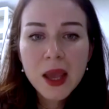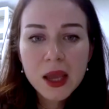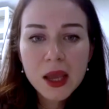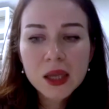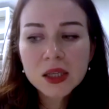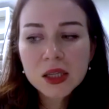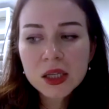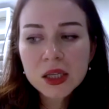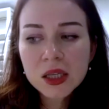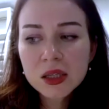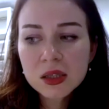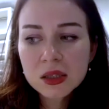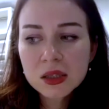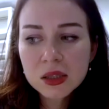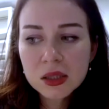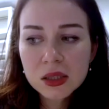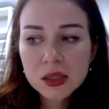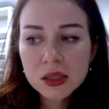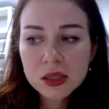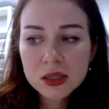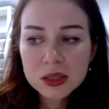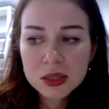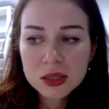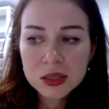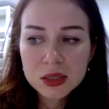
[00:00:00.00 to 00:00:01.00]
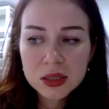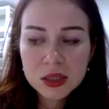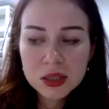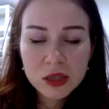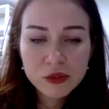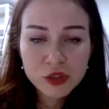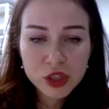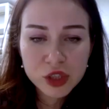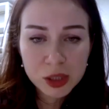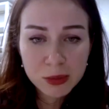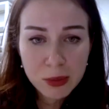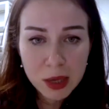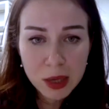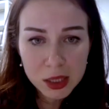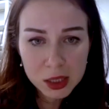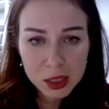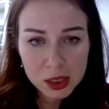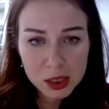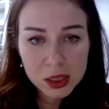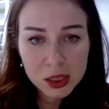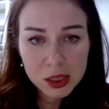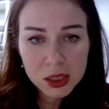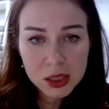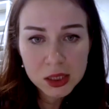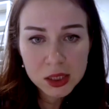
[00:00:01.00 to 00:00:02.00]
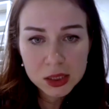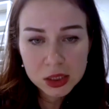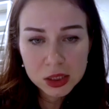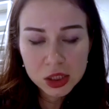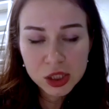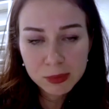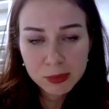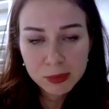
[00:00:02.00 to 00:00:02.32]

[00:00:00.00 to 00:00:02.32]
near the city of Shamahi